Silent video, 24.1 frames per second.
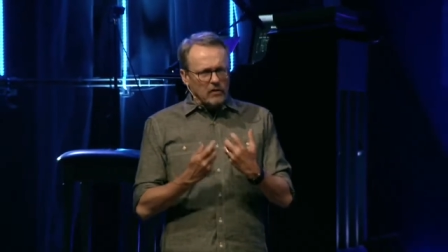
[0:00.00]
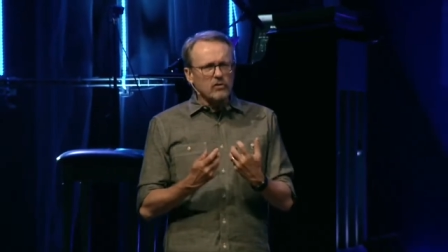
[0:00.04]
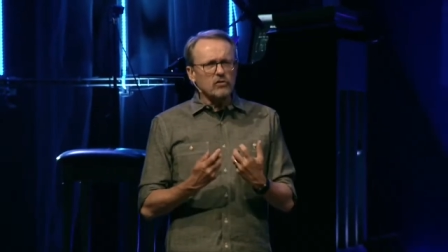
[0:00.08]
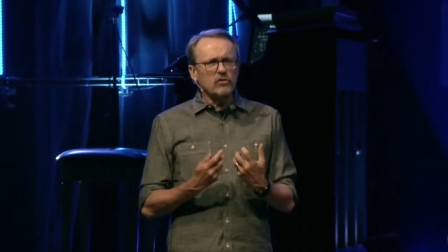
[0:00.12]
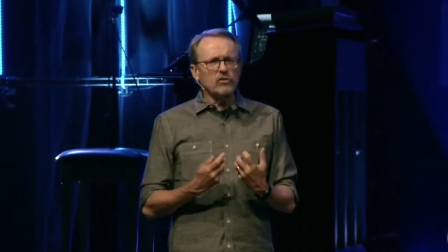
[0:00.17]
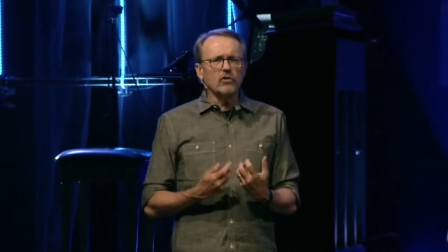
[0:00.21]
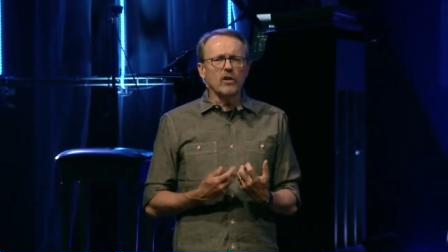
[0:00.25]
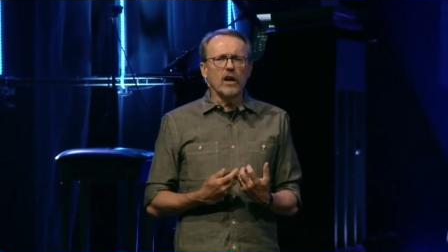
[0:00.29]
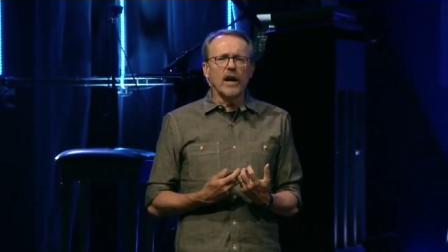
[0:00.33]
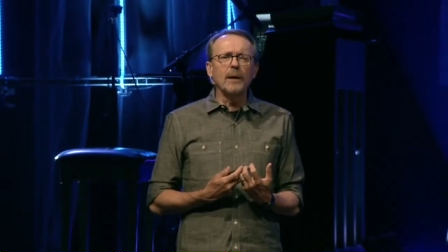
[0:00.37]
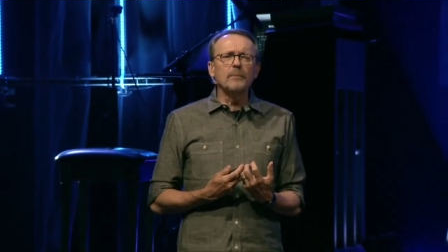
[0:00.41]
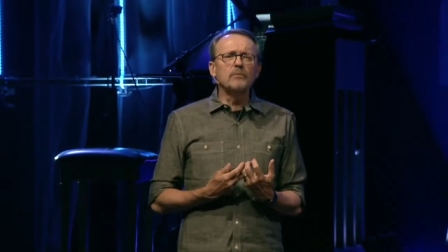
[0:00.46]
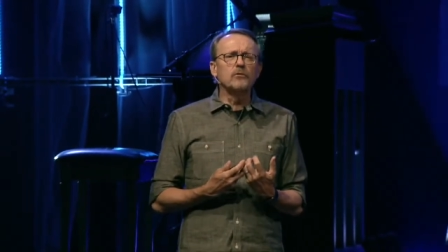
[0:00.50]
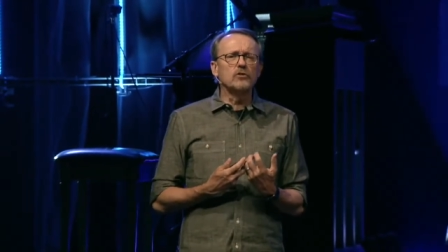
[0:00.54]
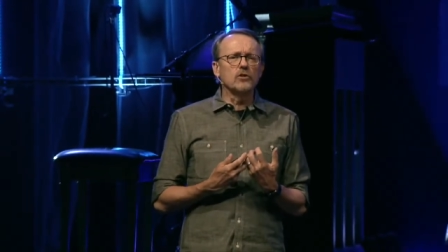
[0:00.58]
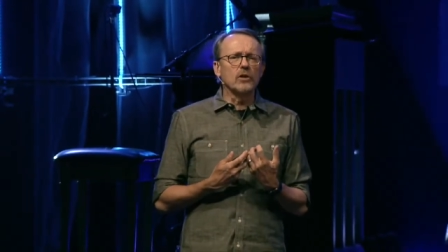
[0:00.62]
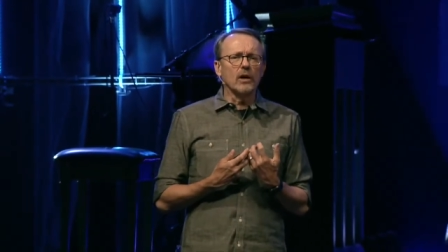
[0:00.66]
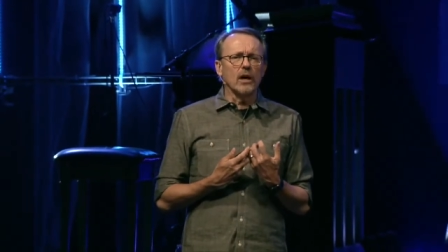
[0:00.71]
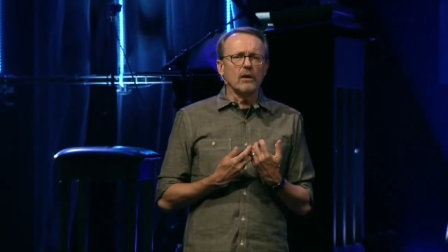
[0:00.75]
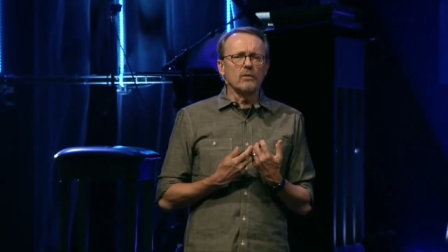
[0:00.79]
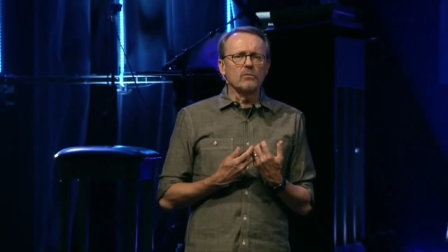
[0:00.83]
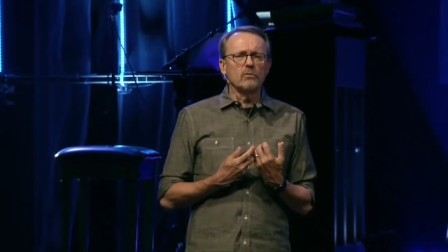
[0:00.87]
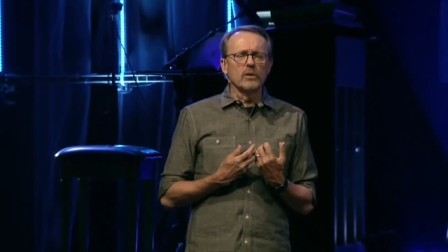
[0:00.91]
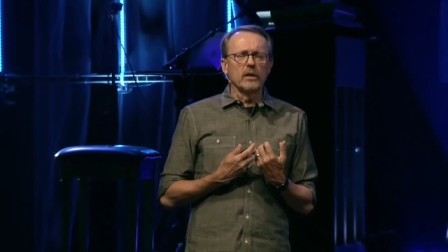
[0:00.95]
describes you.
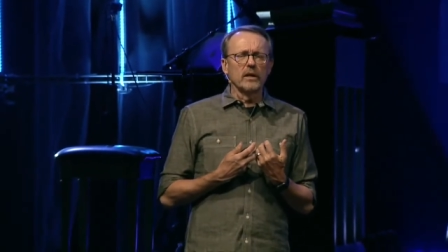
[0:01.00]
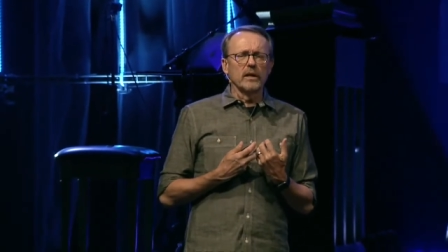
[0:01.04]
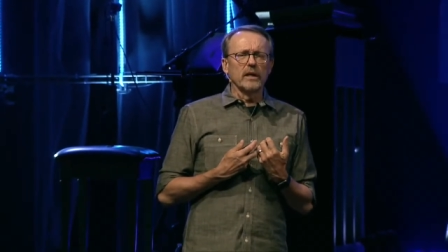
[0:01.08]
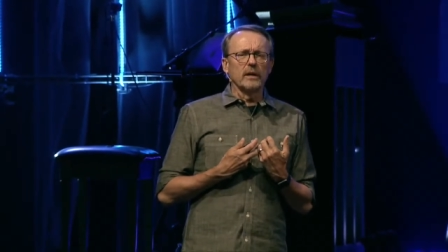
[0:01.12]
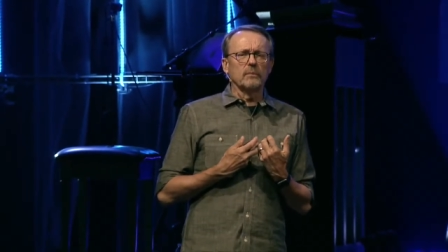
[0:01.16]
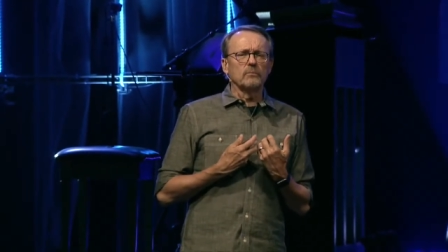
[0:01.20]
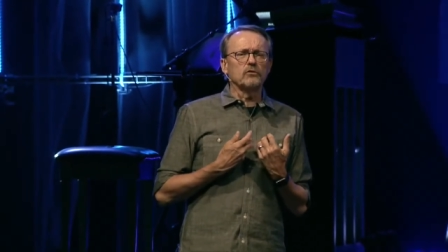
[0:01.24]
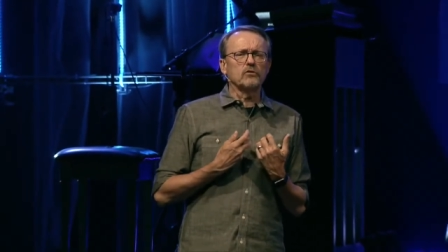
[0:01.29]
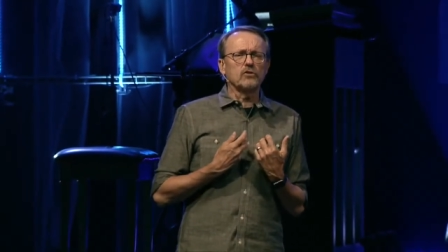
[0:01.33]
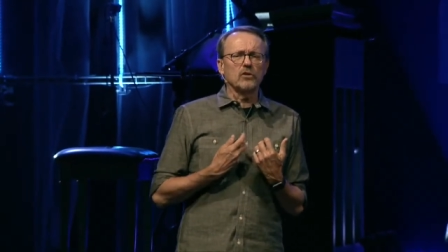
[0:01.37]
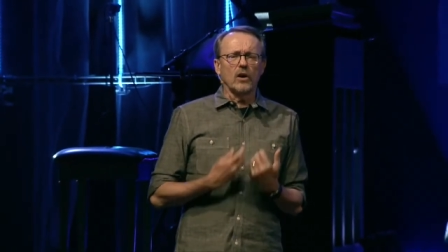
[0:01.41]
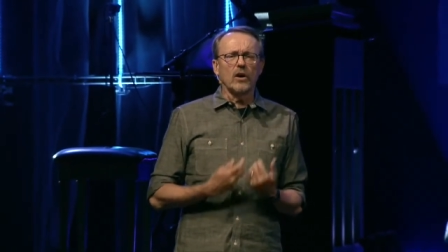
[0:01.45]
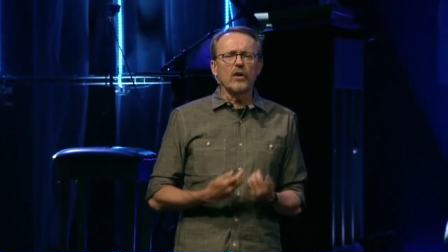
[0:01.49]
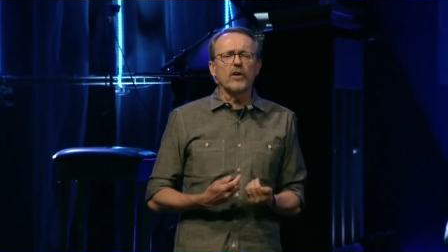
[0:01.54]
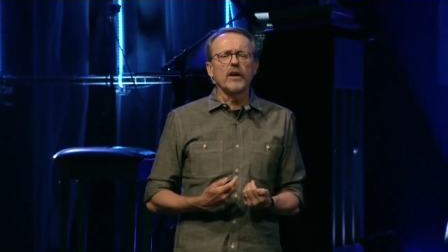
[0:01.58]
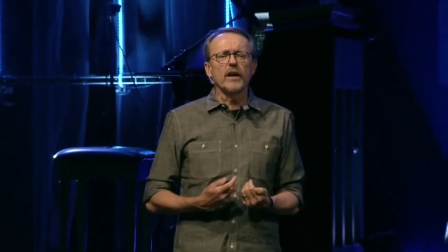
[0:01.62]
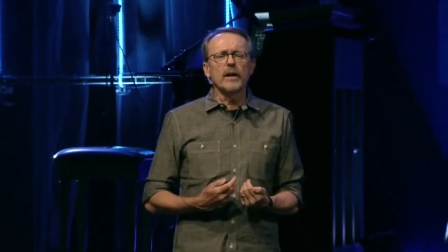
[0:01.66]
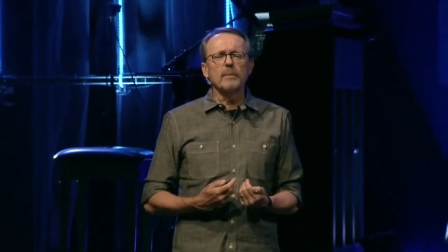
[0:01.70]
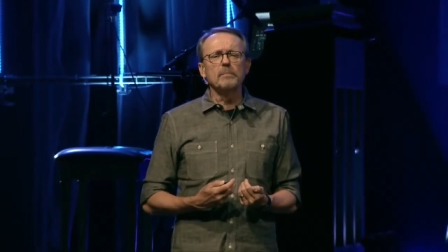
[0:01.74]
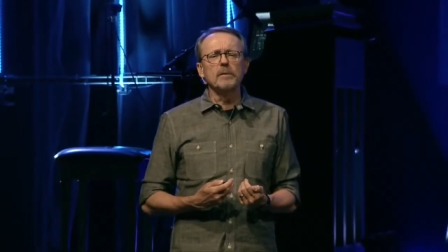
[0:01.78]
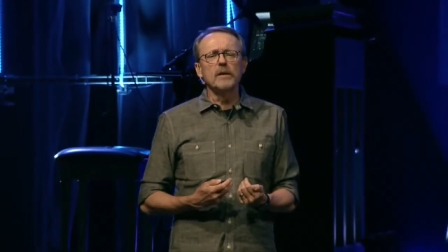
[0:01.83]
I really am sorry.